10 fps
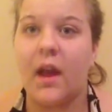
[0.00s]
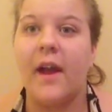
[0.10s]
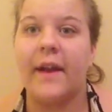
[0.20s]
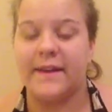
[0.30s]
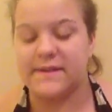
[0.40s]

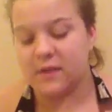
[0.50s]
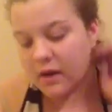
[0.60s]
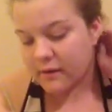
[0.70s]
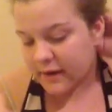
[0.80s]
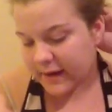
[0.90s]
Okay, so
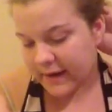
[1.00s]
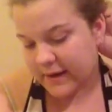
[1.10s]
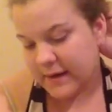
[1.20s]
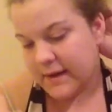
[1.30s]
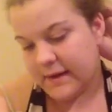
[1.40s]
already
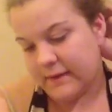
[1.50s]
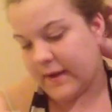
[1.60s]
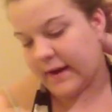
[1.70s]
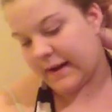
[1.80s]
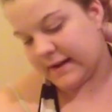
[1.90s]

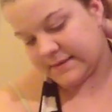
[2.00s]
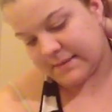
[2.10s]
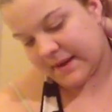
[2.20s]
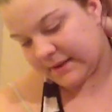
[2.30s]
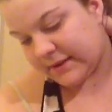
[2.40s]
there has
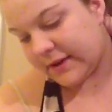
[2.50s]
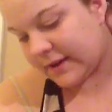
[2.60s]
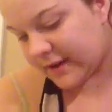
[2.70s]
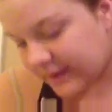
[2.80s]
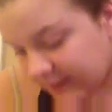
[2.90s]
been
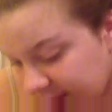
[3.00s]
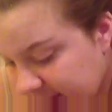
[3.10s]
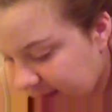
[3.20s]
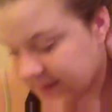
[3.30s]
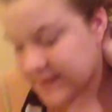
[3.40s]
3
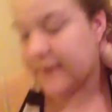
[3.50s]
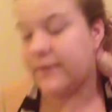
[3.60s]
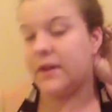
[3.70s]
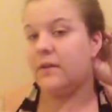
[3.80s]
days, and if you